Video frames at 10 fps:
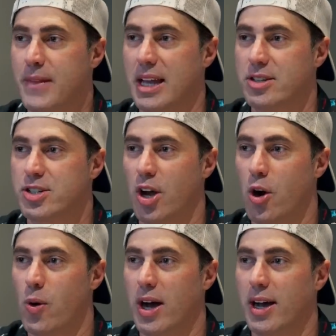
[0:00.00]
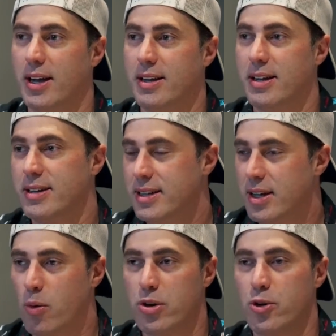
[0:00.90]
And so
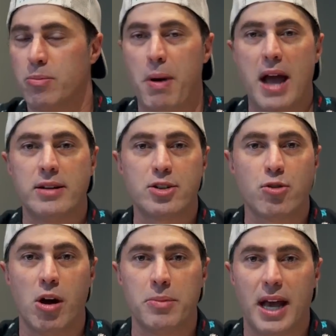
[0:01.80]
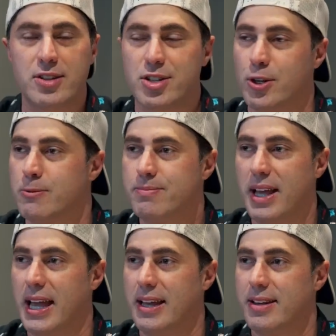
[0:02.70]
we're doing Biden and Trump night 2.
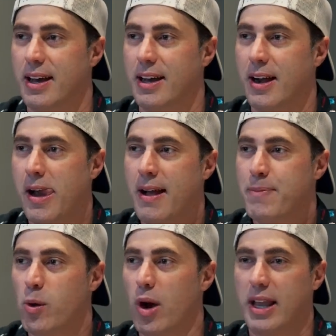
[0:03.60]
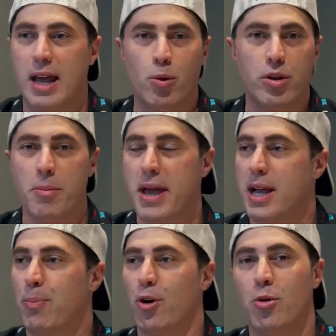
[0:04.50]
And again, we're in the
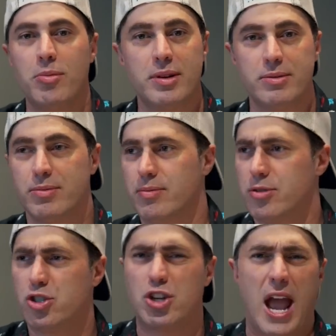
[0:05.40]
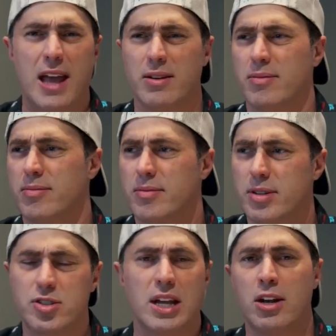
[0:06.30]
makeup room, chatting,
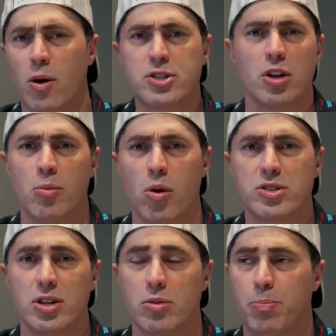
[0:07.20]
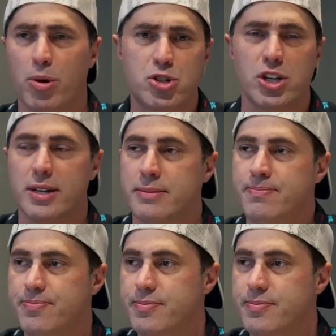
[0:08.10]
just getting to know each other more too, bullshitting.